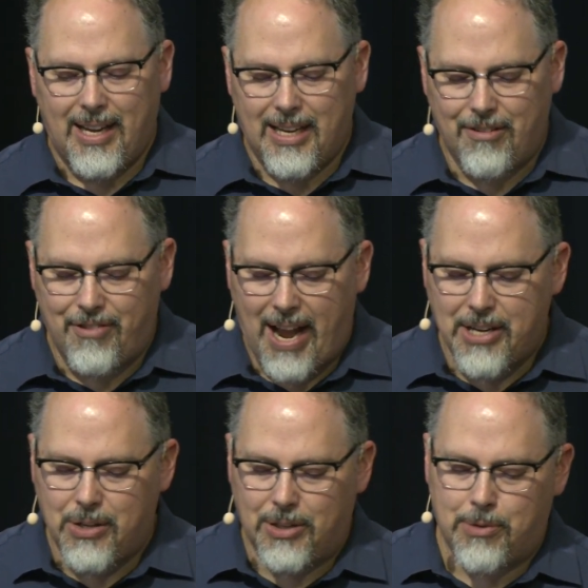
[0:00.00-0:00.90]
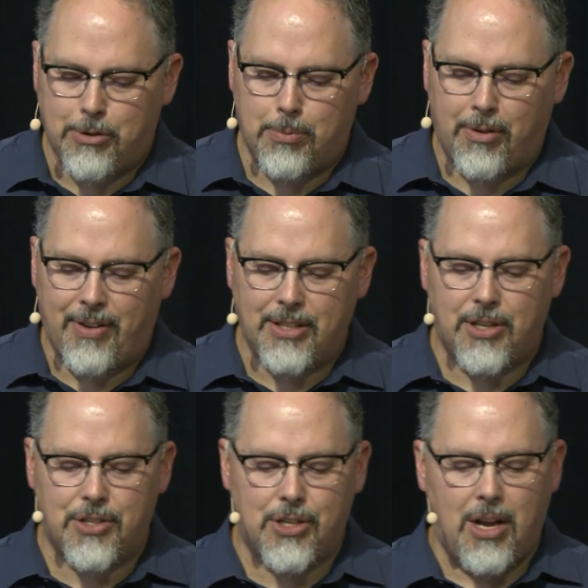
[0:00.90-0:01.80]
in evangelism to prevent
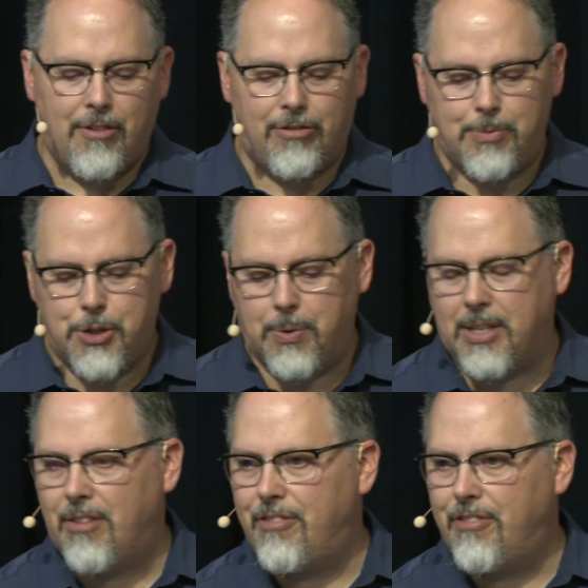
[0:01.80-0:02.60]
us from doing the